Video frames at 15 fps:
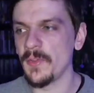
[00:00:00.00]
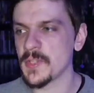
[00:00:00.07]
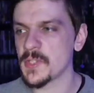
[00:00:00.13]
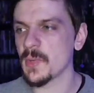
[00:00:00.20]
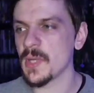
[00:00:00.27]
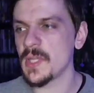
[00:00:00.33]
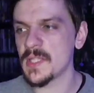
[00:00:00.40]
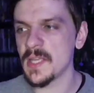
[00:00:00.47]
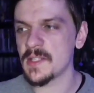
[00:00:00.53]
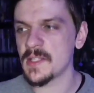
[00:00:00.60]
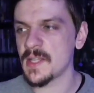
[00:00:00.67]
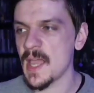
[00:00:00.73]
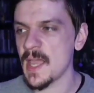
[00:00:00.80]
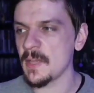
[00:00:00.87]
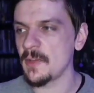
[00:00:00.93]
This
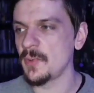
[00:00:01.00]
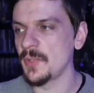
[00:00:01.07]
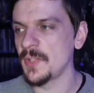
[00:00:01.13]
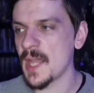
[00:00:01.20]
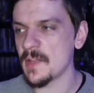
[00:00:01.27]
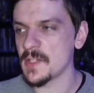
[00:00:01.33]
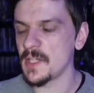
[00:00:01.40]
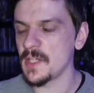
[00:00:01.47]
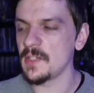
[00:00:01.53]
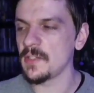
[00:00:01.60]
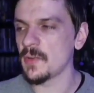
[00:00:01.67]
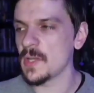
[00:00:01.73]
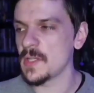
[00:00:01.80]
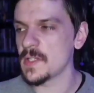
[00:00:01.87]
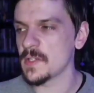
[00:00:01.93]
resets tag cooldowns and
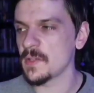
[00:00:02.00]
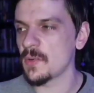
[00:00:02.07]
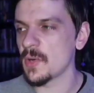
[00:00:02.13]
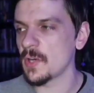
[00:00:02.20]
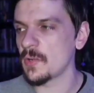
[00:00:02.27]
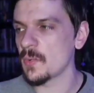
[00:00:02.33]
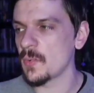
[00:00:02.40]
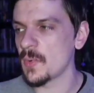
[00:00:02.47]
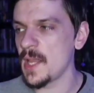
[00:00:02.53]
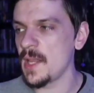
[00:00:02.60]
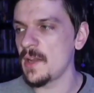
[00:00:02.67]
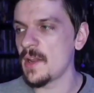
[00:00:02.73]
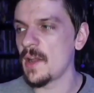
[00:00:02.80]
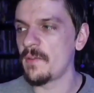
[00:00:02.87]
increases critical rate